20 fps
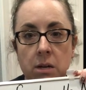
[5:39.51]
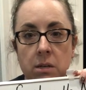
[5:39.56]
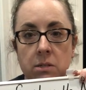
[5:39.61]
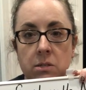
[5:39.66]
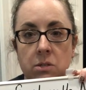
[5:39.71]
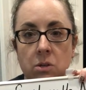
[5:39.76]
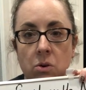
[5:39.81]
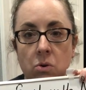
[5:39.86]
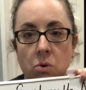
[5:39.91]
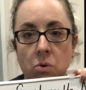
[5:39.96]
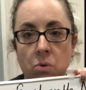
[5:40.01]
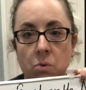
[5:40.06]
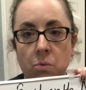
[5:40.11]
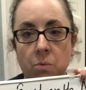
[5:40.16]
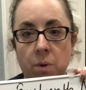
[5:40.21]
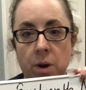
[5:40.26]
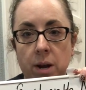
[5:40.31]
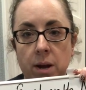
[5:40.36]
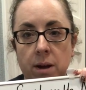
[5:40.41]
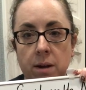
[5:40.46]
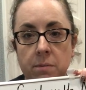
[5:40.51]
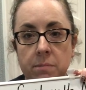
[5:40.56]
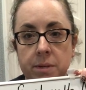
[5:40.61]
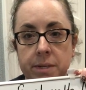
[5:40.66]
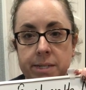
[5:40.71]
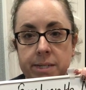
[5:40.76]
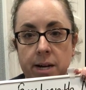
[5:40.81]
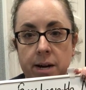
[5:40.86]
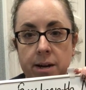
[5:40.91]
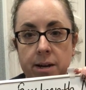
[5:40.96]
So when I'm
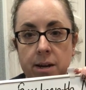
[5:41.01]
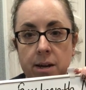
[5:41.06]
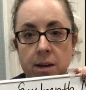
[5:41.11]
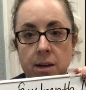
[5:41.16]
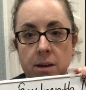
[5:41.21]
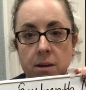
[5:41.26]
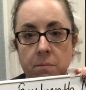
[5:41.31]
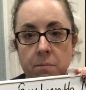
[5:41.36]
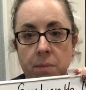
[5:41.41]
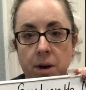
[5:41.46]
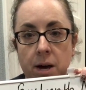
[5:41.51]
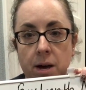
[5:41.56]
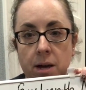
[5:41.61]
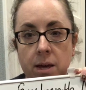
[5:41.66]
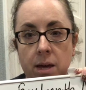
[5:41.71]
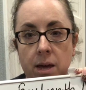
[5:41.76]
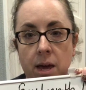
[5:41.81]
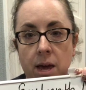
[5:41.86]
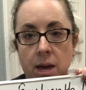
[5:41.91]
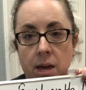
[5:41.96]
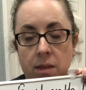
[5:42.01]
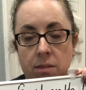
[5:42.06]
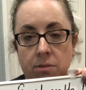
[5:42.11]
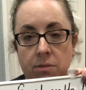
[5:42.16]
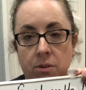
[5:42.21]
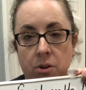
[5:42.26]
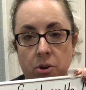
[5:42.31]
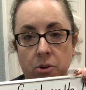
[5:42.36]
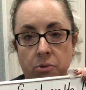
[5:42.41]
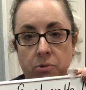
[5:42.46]
dotting my eighth
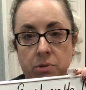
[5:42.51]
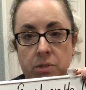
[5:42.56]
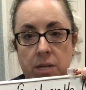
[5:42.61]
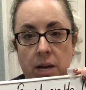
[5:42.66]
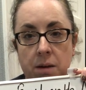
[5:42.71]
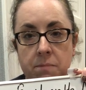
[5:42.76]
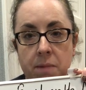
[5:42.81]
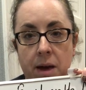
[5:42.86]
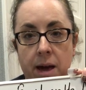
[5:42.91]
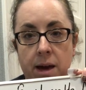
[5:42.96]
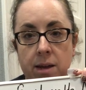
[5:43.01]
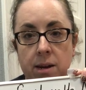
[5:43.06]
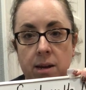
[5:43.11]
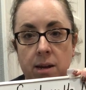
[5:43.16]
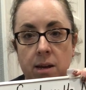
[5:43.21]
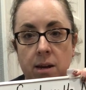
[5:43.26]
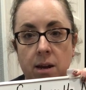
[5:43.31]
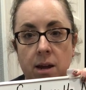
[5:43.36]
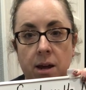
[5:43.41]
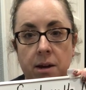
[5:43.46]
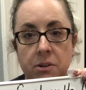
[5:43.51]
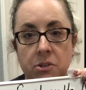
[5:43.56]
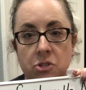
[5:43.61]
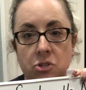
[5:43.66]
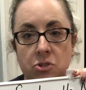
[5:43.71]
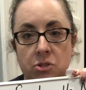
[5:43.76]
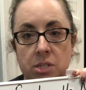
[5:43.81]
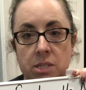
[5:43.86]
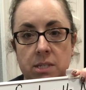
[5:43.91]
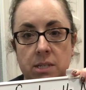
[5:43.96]
note, I'm adding an
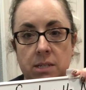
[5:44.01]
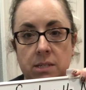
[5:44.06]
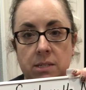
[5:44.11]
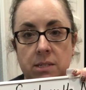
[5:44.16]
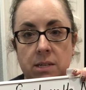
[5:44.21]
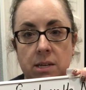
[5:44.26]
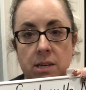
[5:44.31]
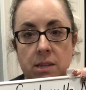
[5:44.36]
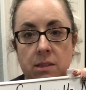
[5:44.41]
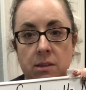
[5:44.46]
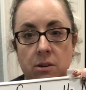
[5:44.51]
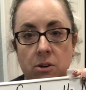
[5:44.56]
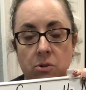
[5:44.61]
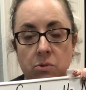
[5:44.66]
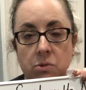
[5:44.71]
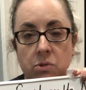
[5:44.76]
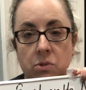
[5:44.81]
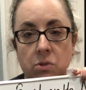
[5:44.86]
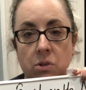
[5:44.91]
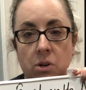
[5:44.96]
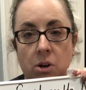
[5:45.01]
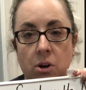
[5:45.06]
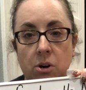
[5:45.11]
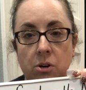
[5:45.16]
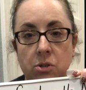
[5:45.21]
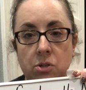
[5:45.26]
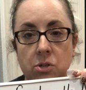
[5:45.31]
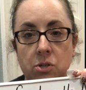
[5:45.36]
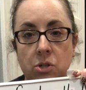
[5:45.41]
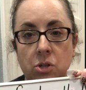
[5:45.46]
extra 16th note. So there
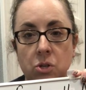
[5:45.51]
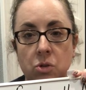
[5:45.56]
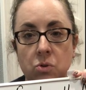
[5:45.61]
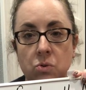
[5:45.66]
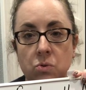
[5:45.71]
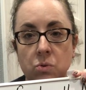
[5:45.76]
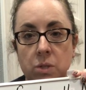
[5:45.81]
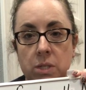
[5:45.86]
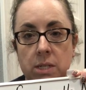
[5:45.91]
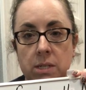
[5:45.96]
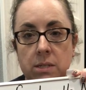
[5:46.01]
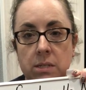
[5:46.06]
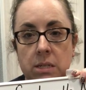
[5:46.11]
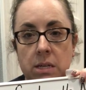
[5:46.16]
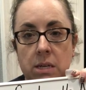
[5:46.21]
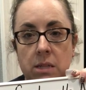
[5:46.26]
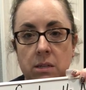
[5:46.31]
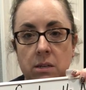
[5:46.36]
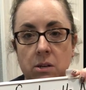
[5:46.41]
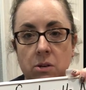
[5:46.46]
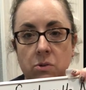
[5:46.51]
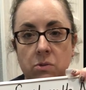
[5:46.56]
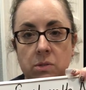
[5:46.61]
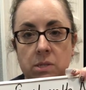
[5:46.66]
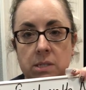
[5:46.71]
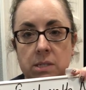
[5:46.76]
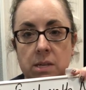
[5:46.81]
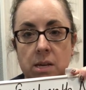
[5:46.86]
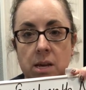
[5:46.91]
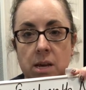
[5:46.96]
are 2 16th
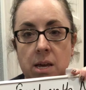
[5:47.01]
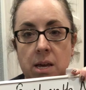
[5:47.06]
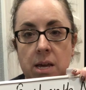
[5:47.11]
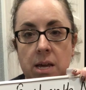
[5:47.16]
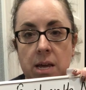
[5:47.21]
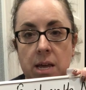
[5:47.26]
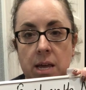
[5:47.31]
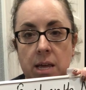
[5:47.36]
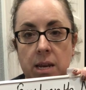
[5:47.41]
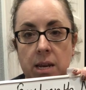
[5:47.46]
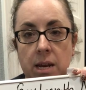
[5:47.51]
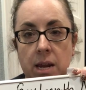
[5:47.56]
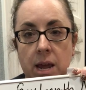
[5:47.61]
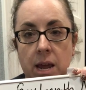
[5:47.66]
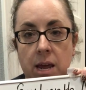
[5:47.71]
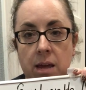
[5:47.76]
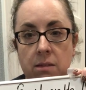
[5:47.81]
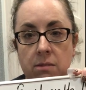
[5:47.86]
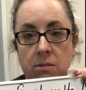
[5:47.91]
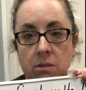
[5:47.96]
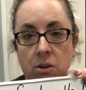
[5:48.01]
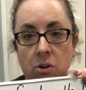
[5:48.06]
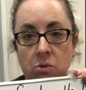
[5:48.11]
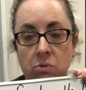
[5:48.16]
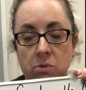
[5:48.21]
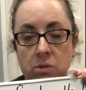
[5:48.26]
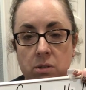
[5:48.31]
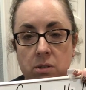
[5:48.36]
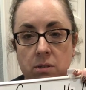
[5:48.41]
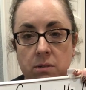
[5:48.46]
notes in an eighth
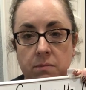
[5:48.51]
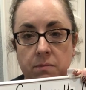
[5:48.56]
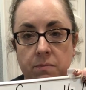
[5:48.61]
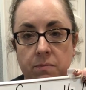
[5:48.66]
note,